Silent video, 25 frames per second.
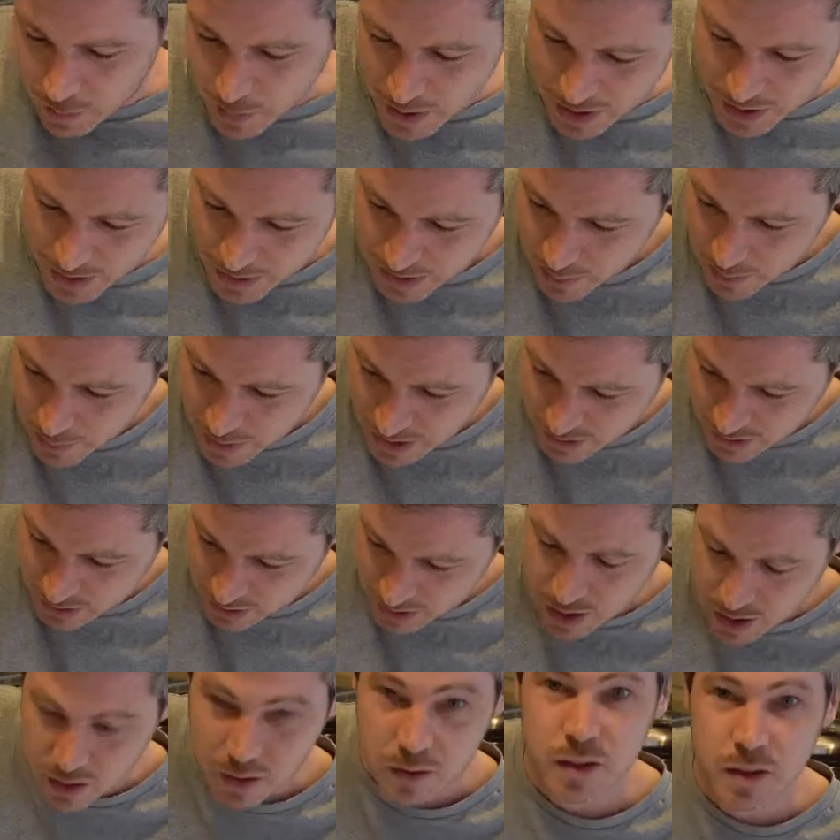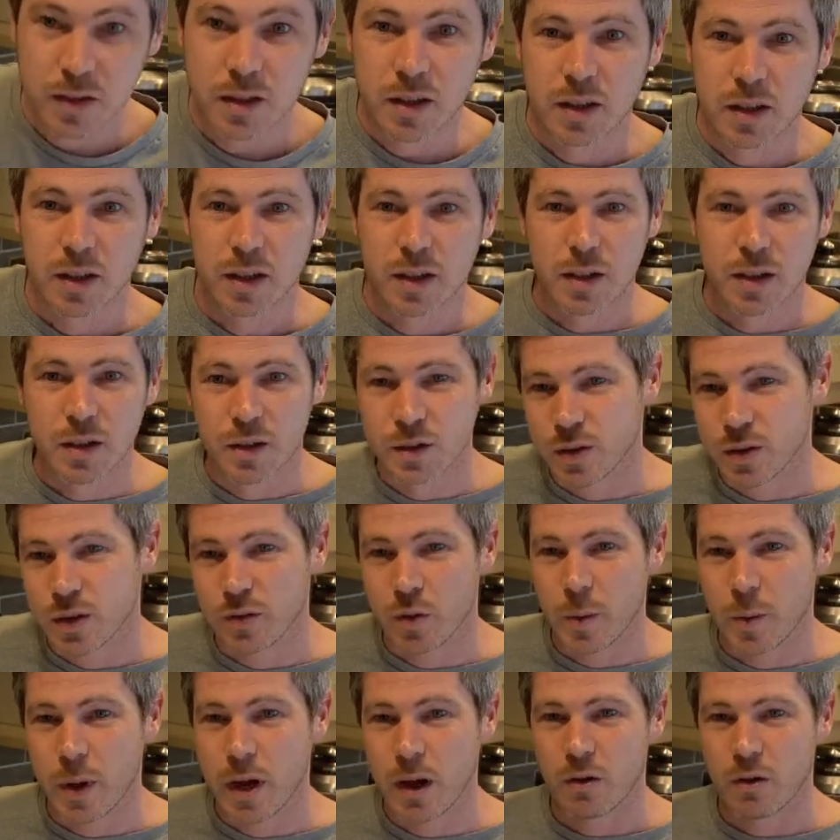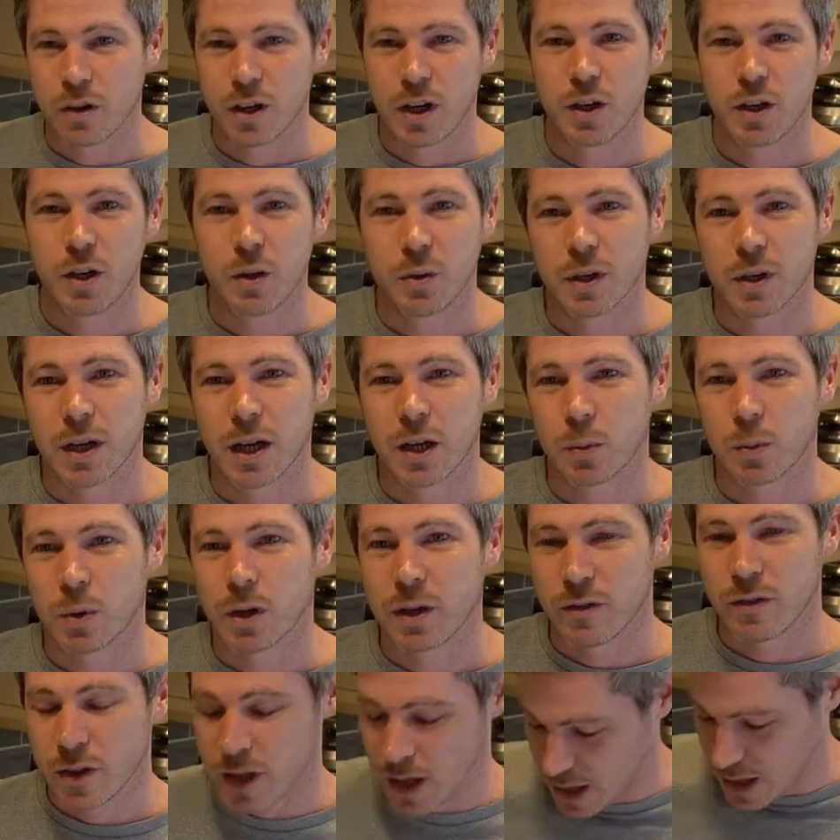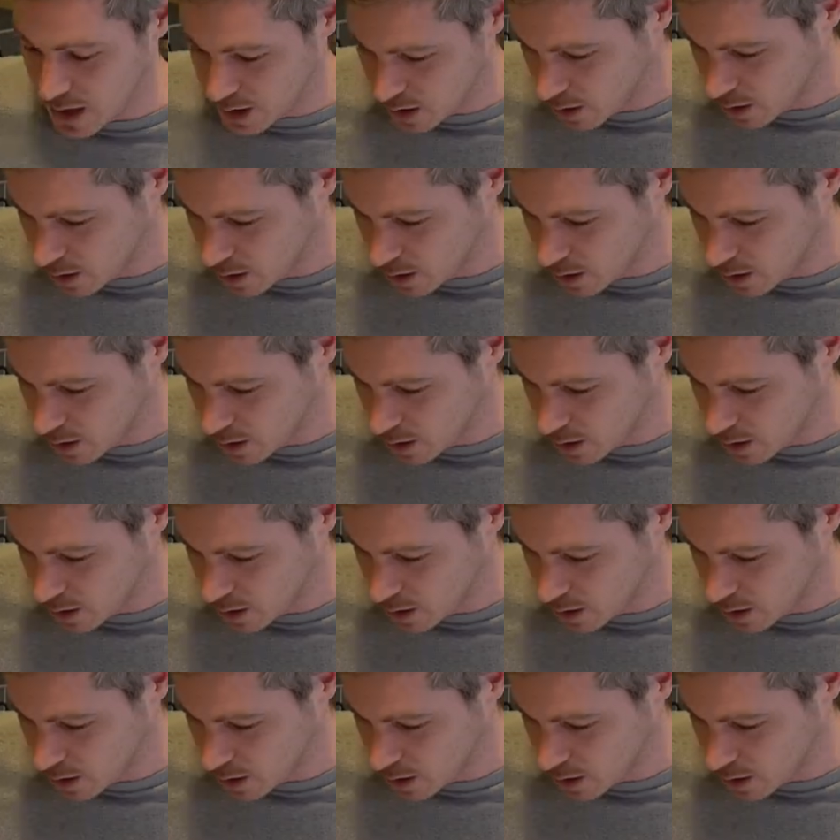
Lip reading: pancake batter done. So from here on in you can add whatever the heck